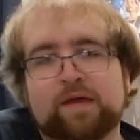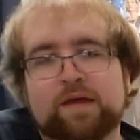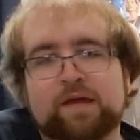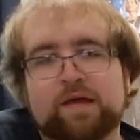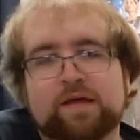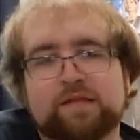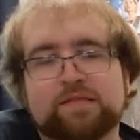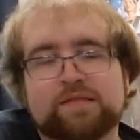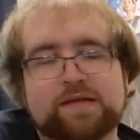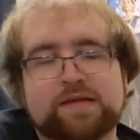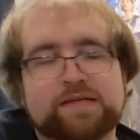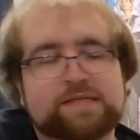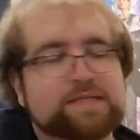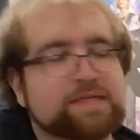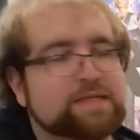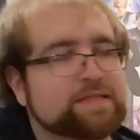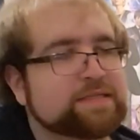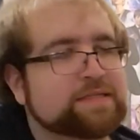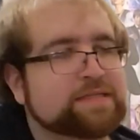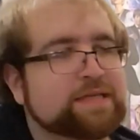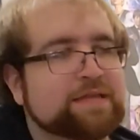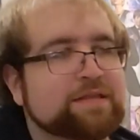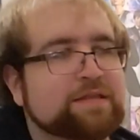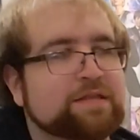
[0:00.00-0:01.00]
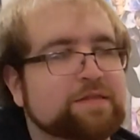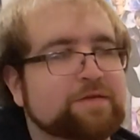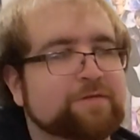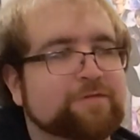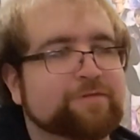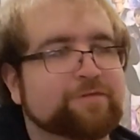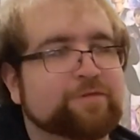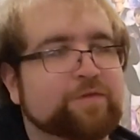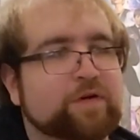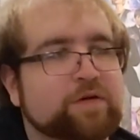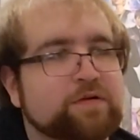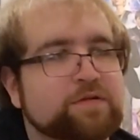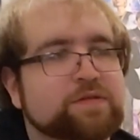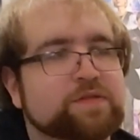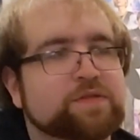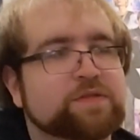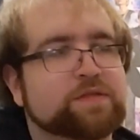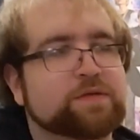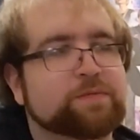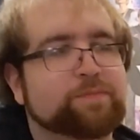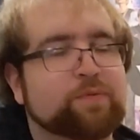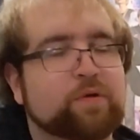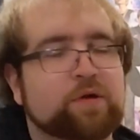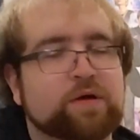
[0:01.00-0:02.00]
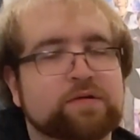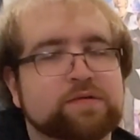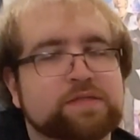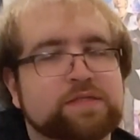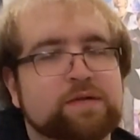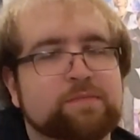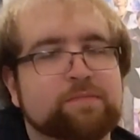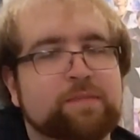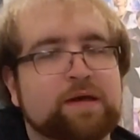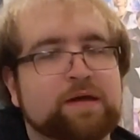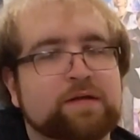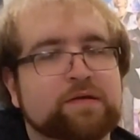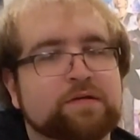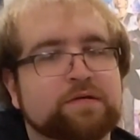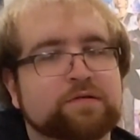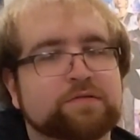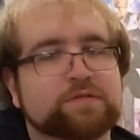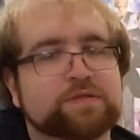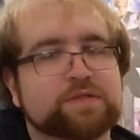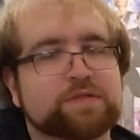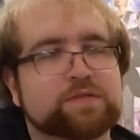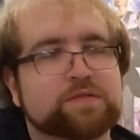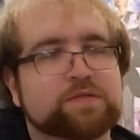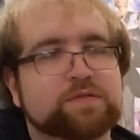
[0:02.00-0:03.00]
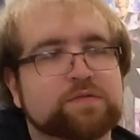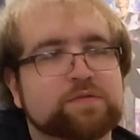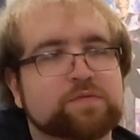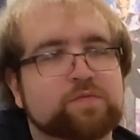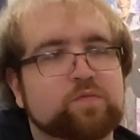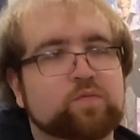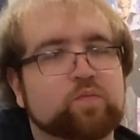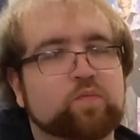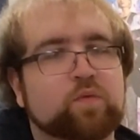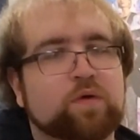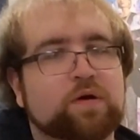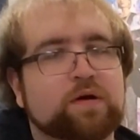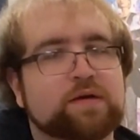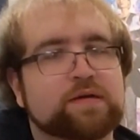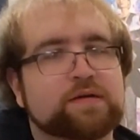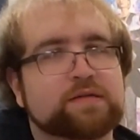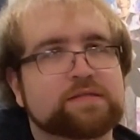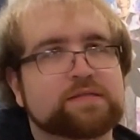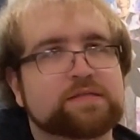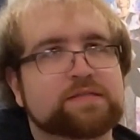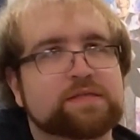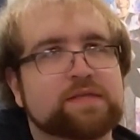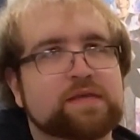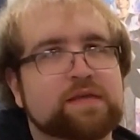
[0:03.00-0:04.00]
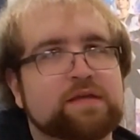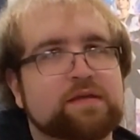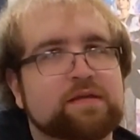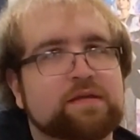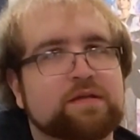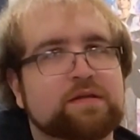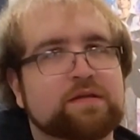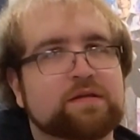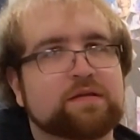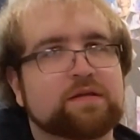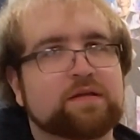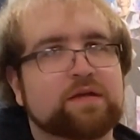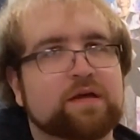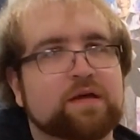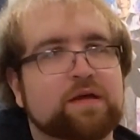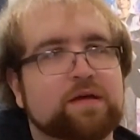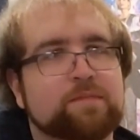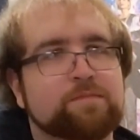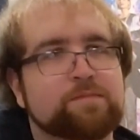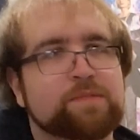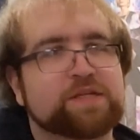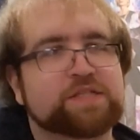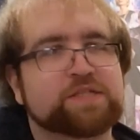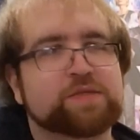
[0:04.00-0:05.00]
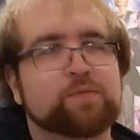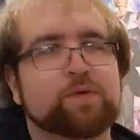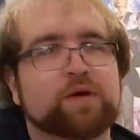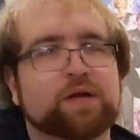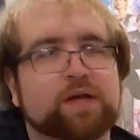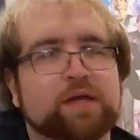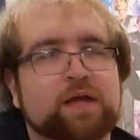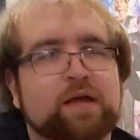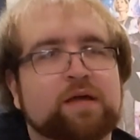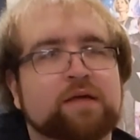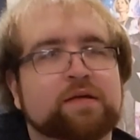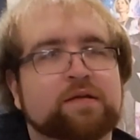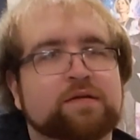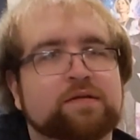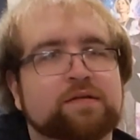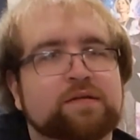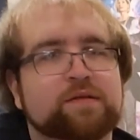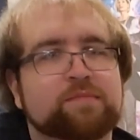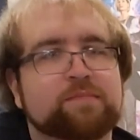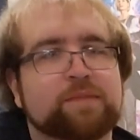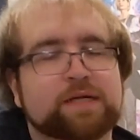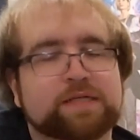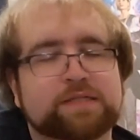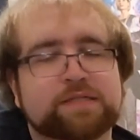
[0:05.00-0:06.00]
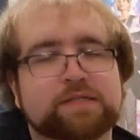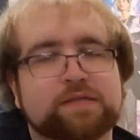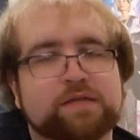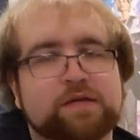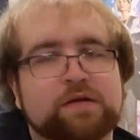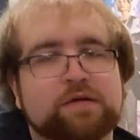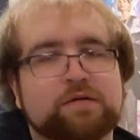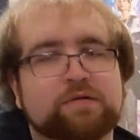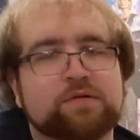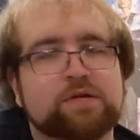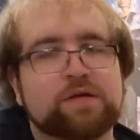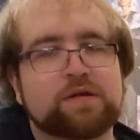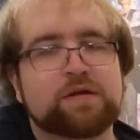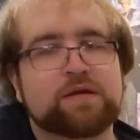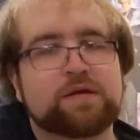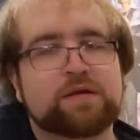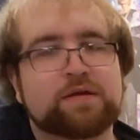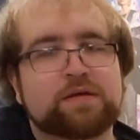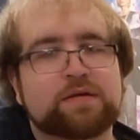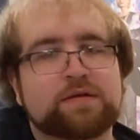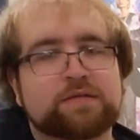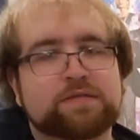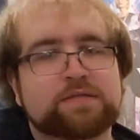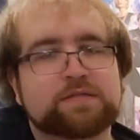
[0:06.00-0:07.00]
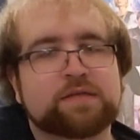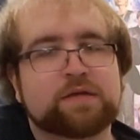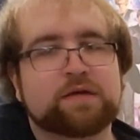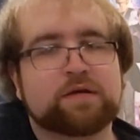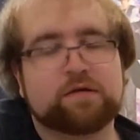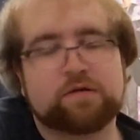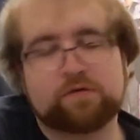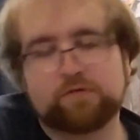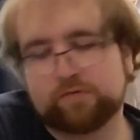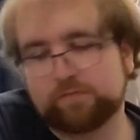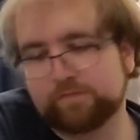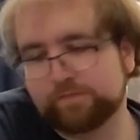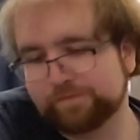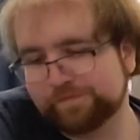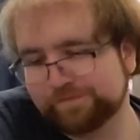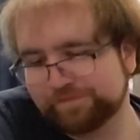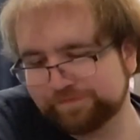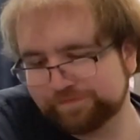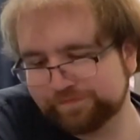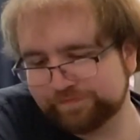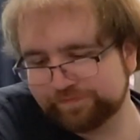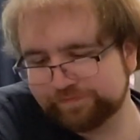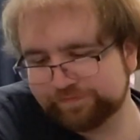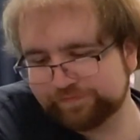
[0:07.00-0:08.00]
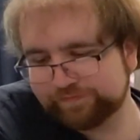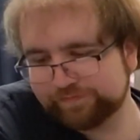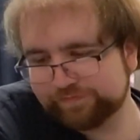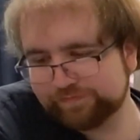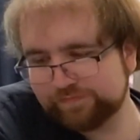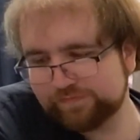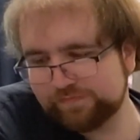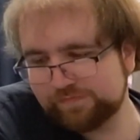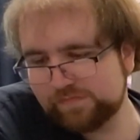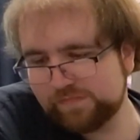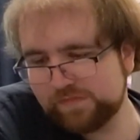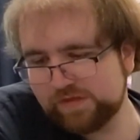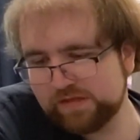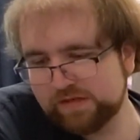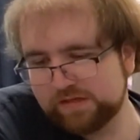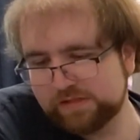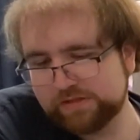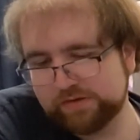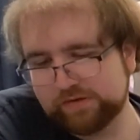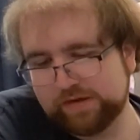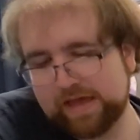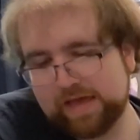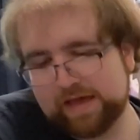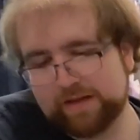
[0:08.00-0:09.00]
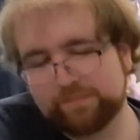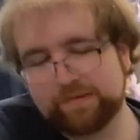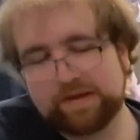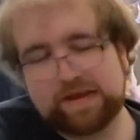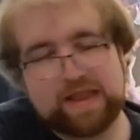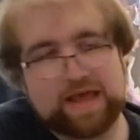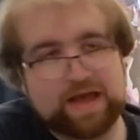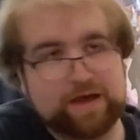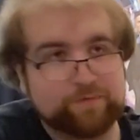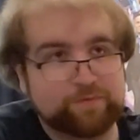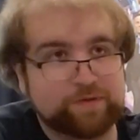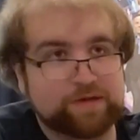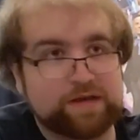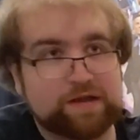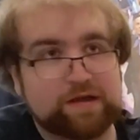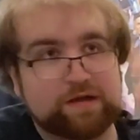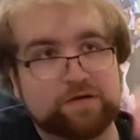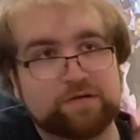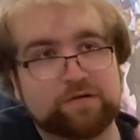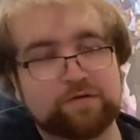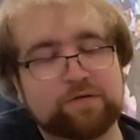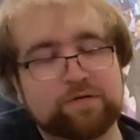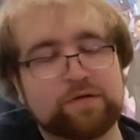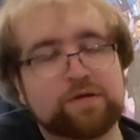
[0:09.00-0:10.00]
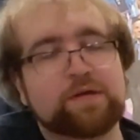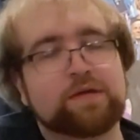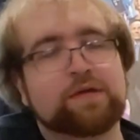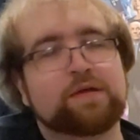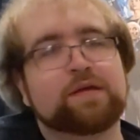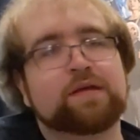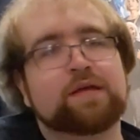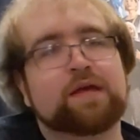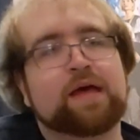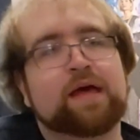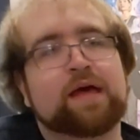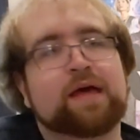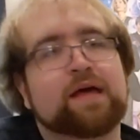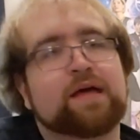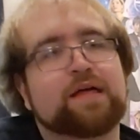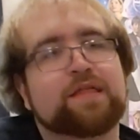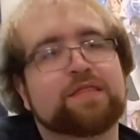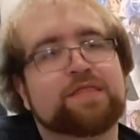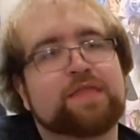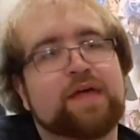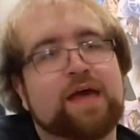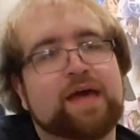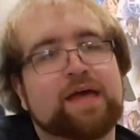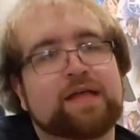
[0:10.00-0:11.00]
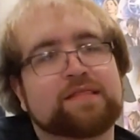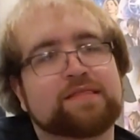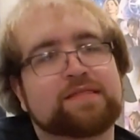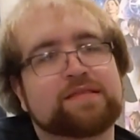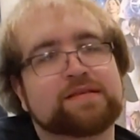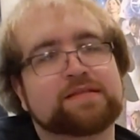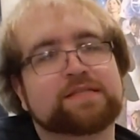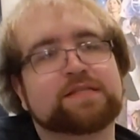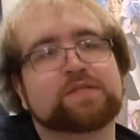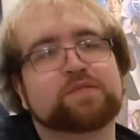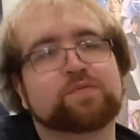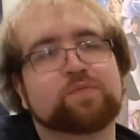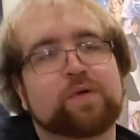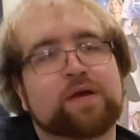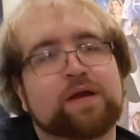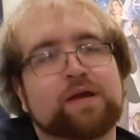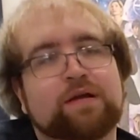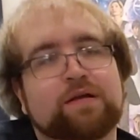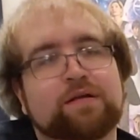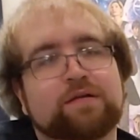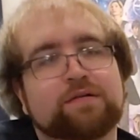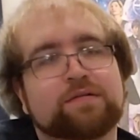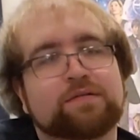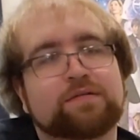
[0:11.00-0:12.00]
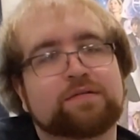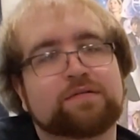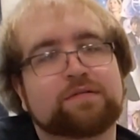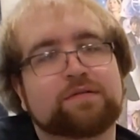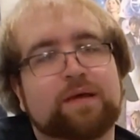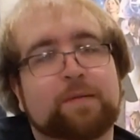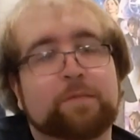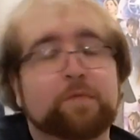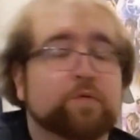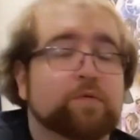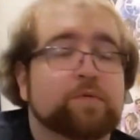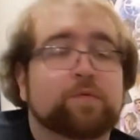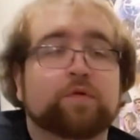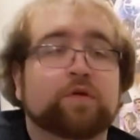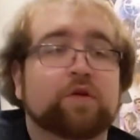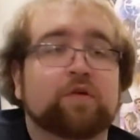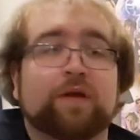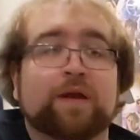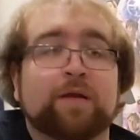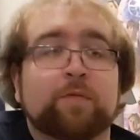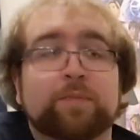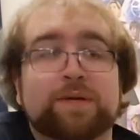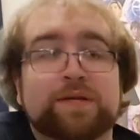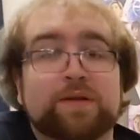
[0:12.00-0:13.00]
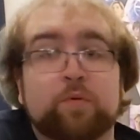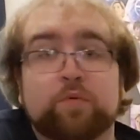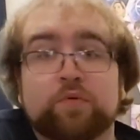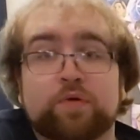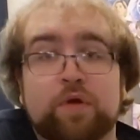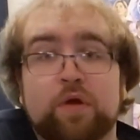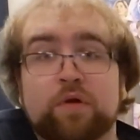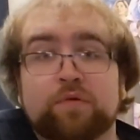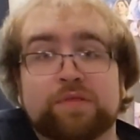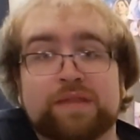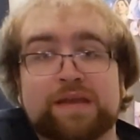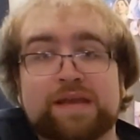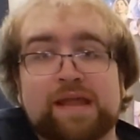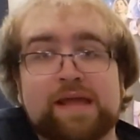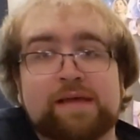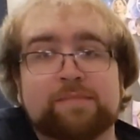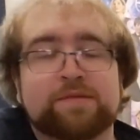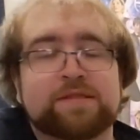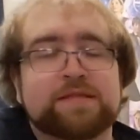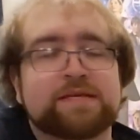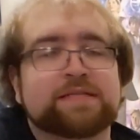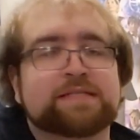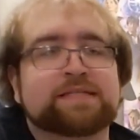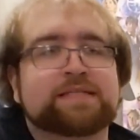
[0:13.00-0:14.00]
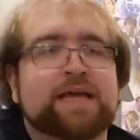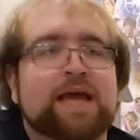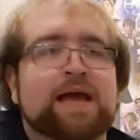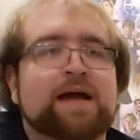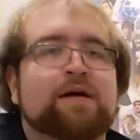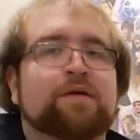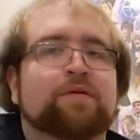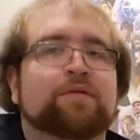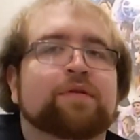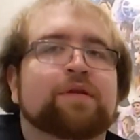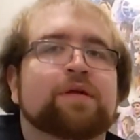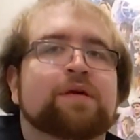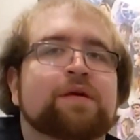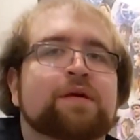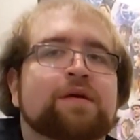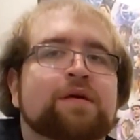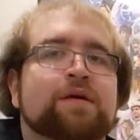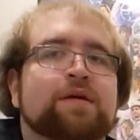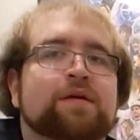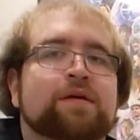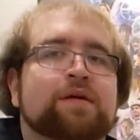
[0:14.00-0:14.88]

uh, they did say that the first Pollos Hermanos was in uh, Michoacan in Mexico. So, so yeah, but now we know uh, that this is where. I mean, granted, we don't know the name of this town,